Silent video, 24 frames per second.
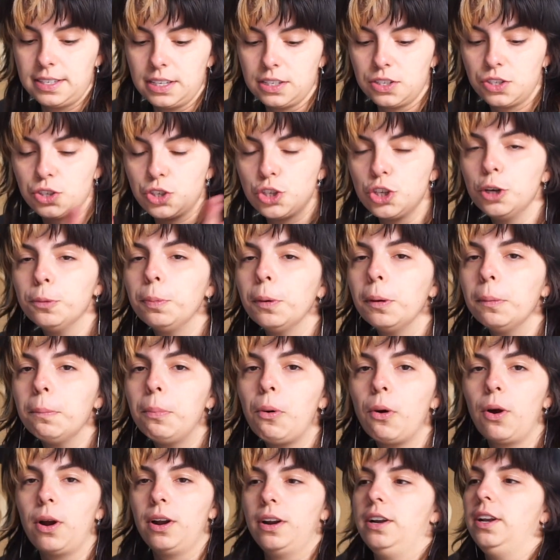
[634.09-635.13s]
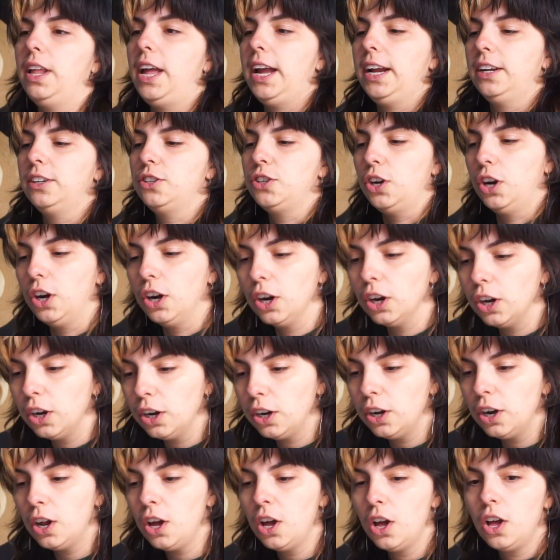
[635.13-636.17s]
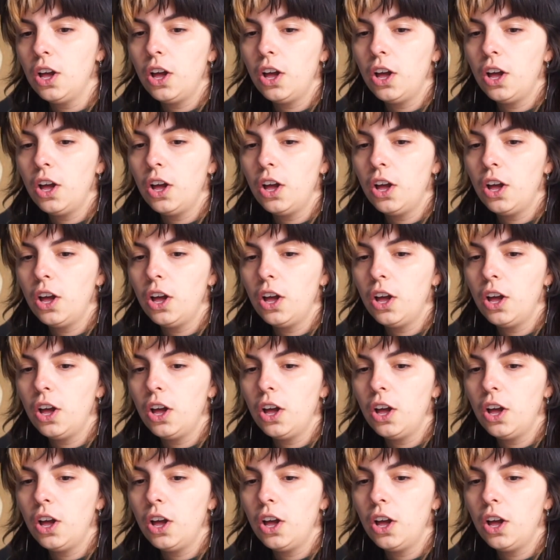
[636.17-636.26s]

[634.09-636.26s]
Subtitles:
That's super important. Like, turn